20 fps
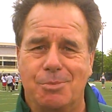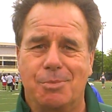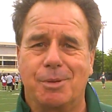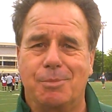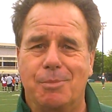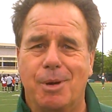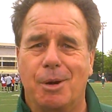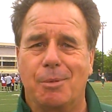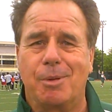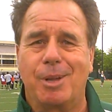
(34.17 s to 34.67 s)

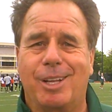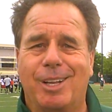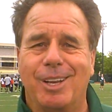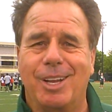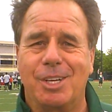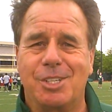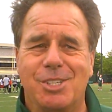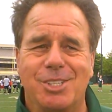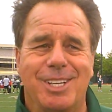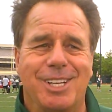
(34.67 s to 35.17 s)
You better be
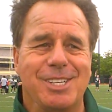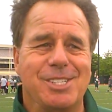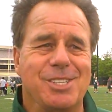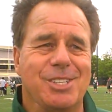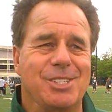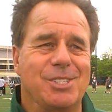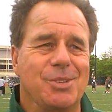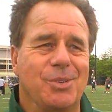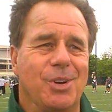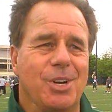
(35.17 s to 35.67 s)
clutch in that
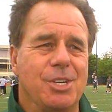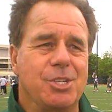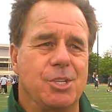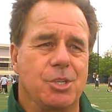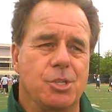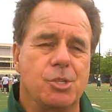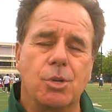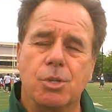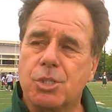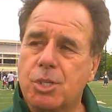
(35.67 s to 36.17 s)

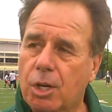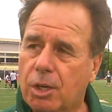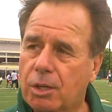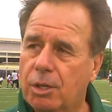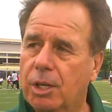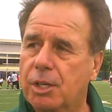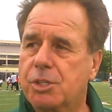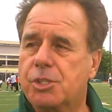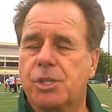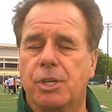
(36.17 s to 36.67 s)
situation. So it's our
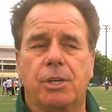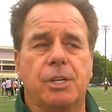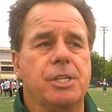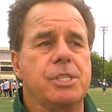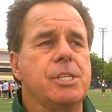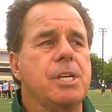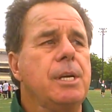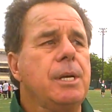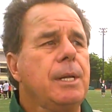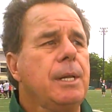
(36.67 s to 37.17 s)
clutch series.